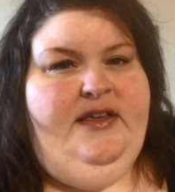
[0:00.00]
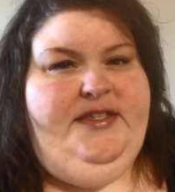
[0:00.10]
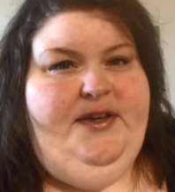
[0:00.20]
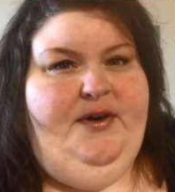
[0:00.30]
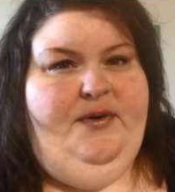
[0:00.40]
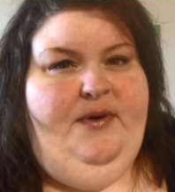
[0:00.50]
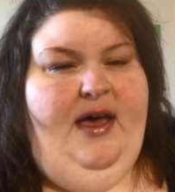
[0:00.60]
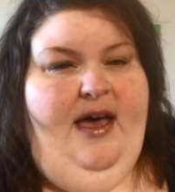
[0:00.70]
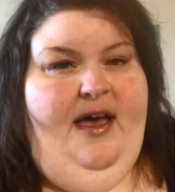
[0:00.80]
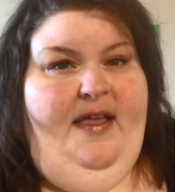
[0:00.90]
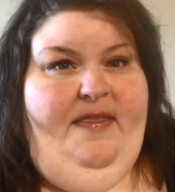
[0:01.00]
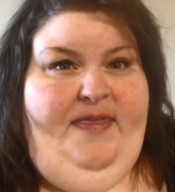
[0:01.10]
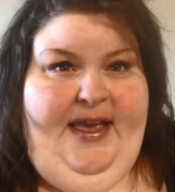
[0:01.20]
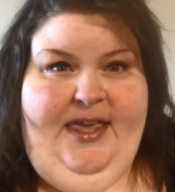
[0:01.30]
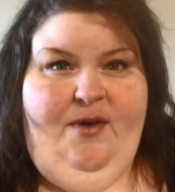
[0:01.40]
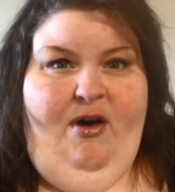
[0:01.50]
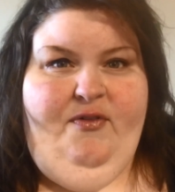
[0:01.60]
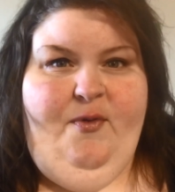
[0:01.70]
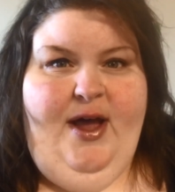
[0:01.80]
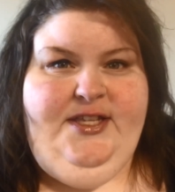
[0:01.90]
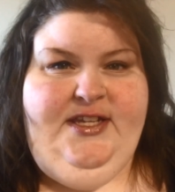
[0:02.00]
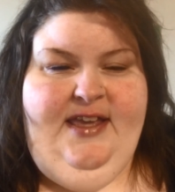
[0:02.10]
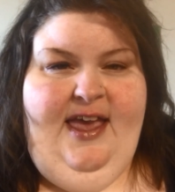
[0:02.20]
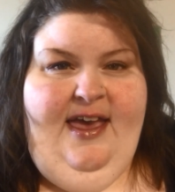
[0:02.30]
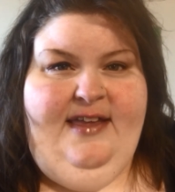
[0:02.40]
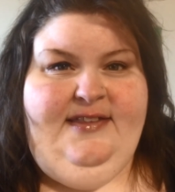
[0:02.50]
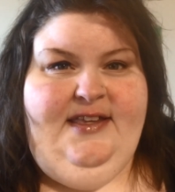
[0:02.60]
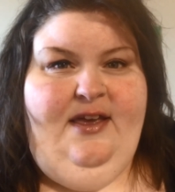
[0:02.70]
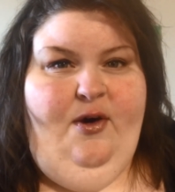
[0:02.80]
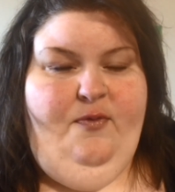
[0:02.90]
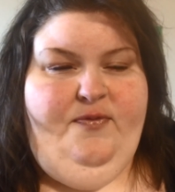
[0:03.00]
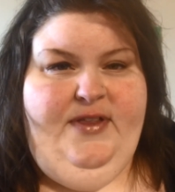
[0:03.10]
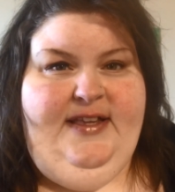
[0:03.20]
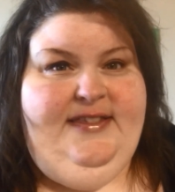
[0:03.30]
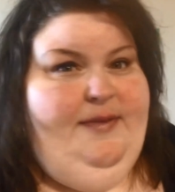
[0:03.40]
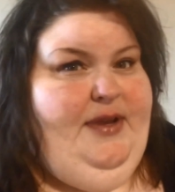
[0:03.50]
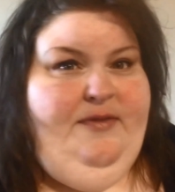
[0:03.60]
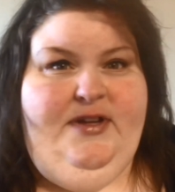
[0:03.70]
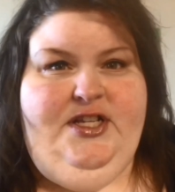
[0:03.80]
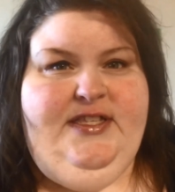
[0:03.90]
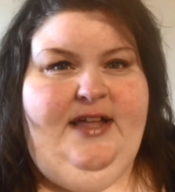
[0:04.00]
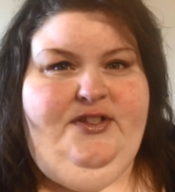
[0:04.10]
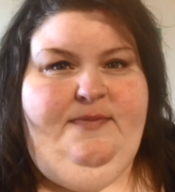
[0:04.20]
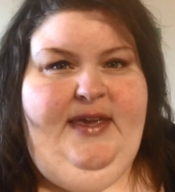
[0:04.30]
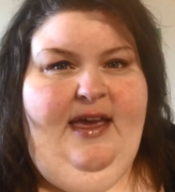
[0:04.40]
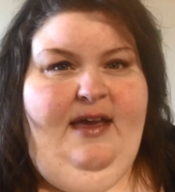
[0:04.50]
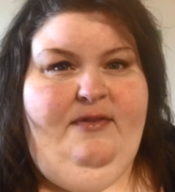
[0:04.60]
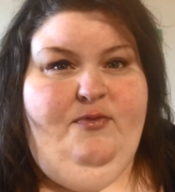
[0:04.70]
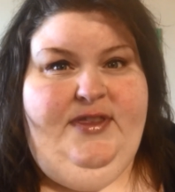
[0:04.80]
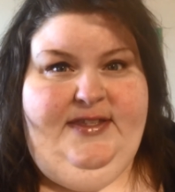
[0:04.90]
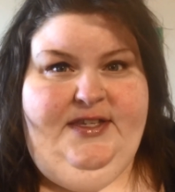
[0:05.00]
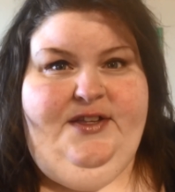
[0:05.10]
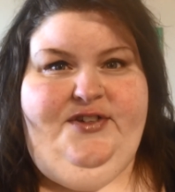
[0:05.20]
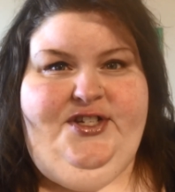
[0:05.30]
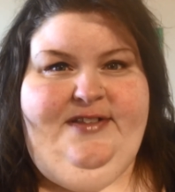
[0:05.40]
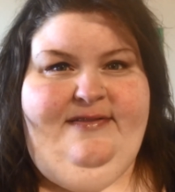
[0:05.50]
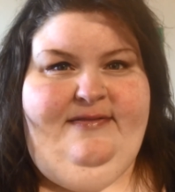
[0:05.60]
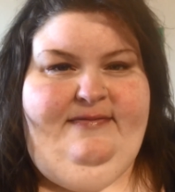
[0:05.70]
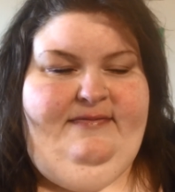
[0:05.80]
So thank you all for watching, and hopefully somebody reaches out to me and with a solution.